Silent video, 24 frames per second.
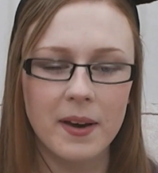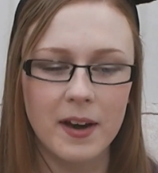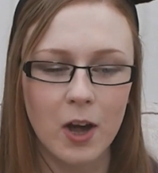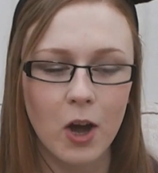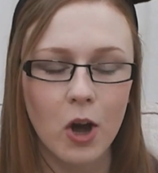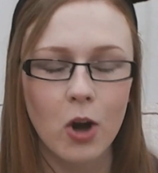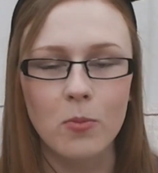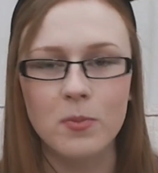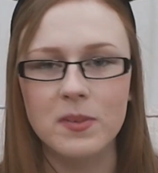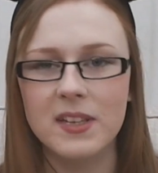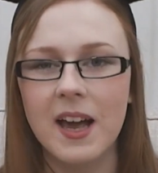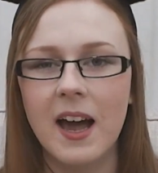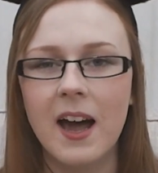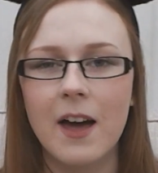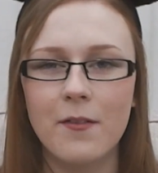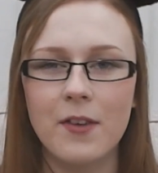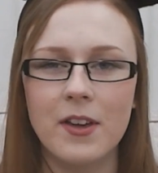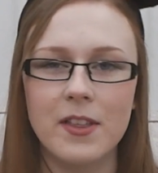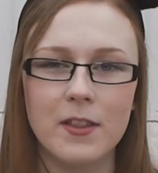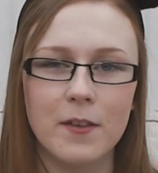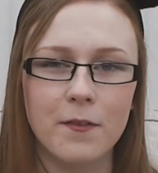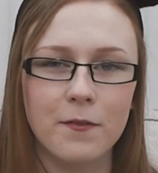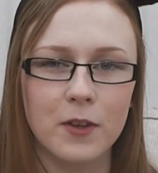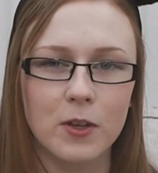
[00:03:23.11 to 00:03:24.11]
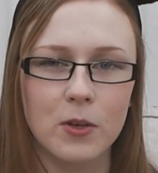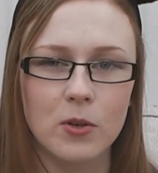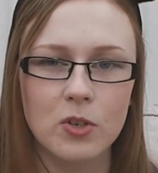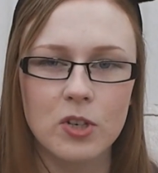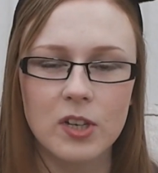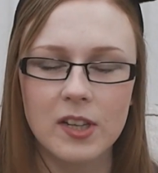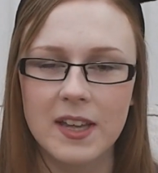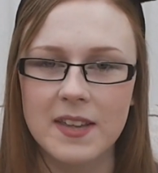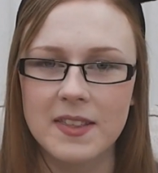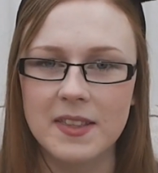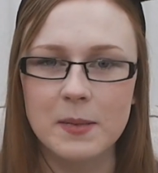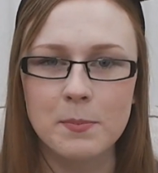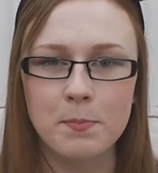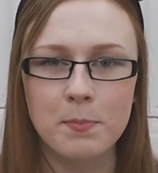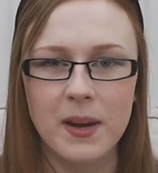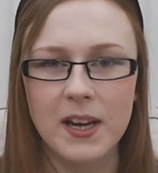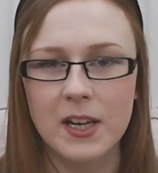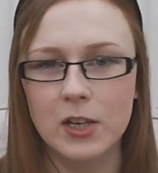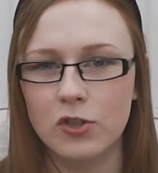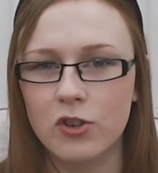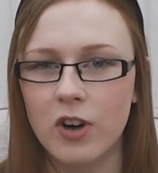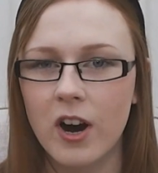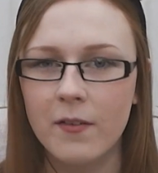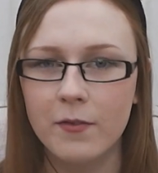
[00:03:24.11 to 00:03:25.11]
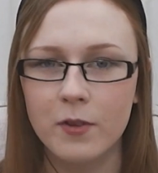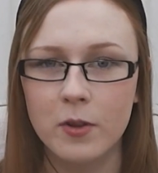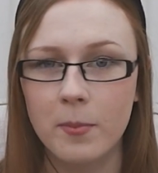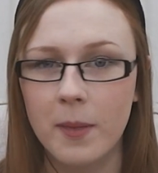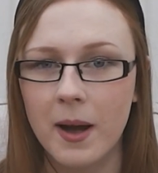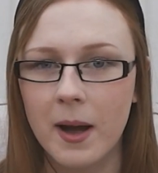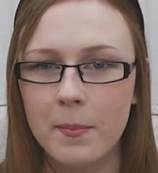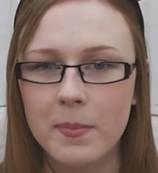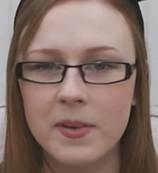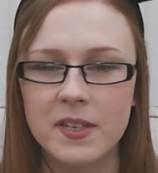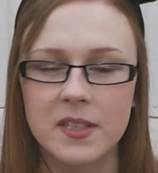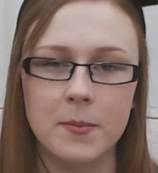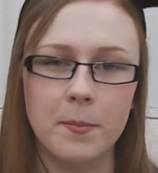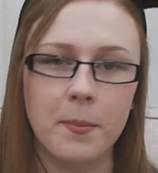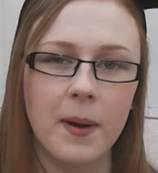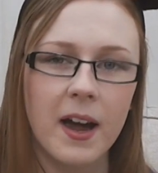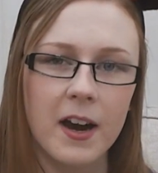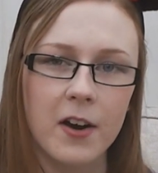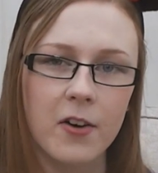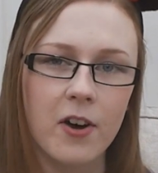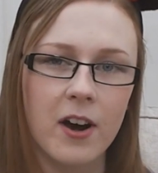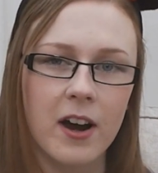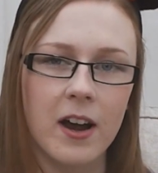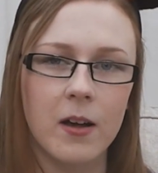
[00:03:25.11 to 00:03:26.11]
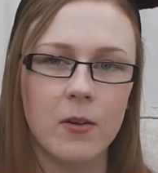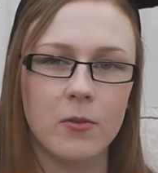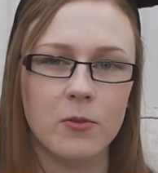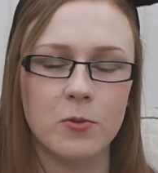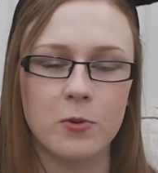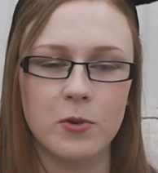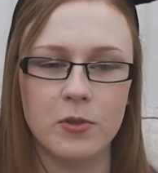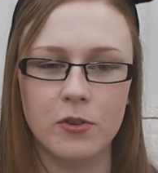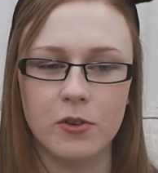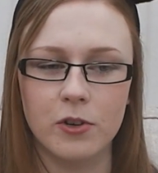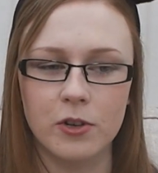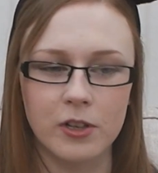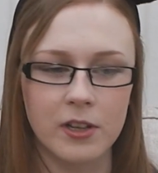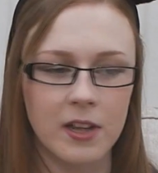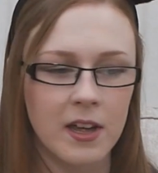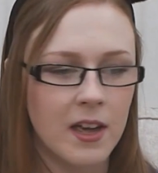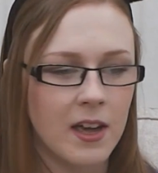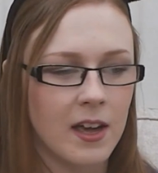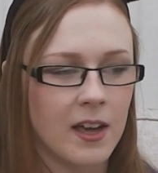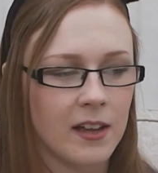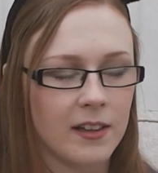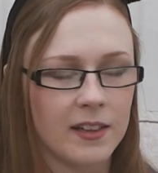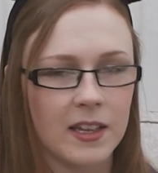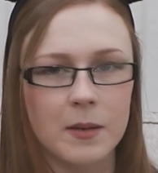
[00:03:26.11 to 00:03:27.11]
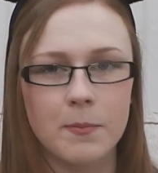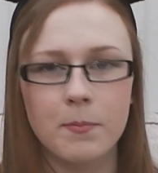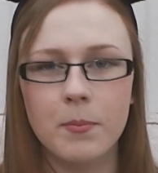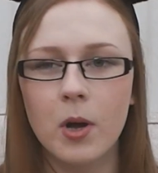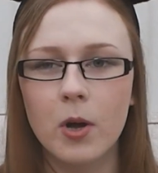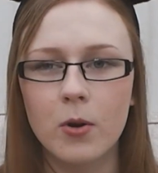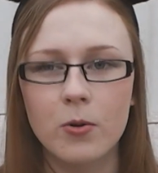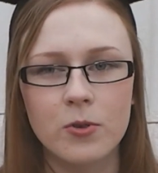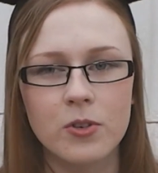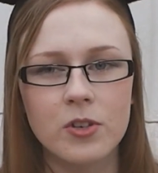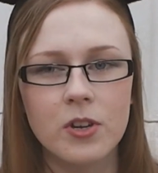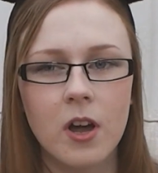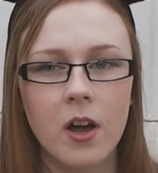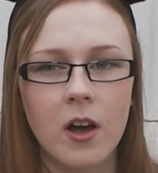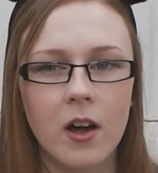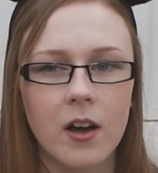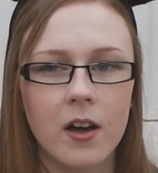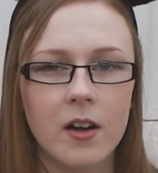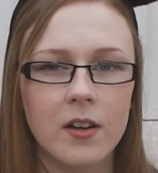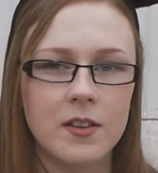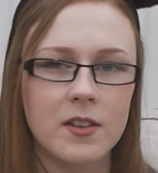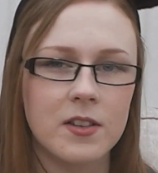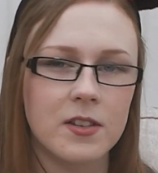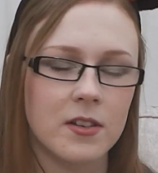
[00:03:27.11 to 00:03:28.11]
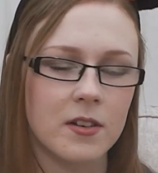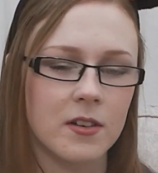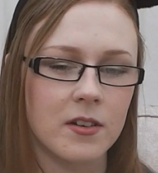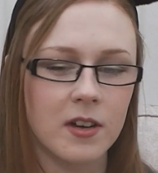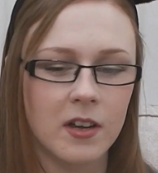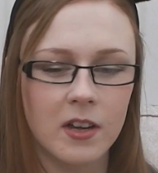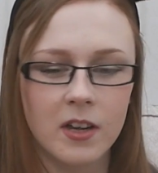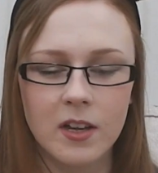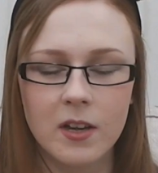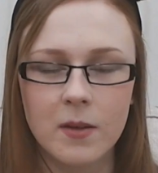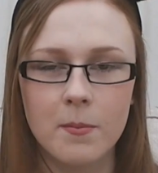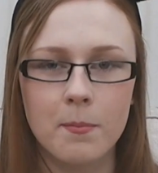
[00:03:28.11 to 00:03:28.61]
and I hope to have it in the future, like this big travel map as the background with all like postcards and